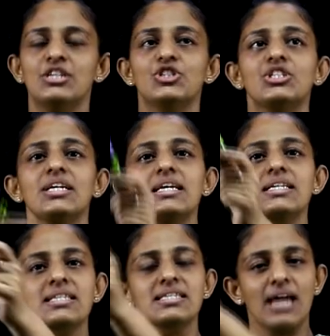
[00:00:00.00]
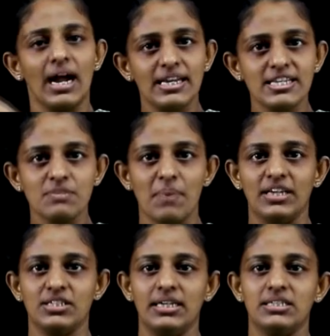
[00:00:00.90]
She is a silent
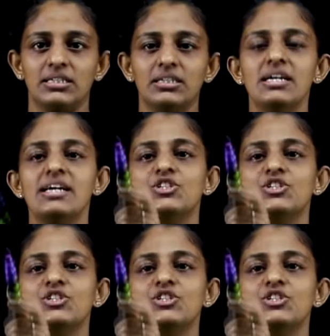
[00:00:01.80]
spectator.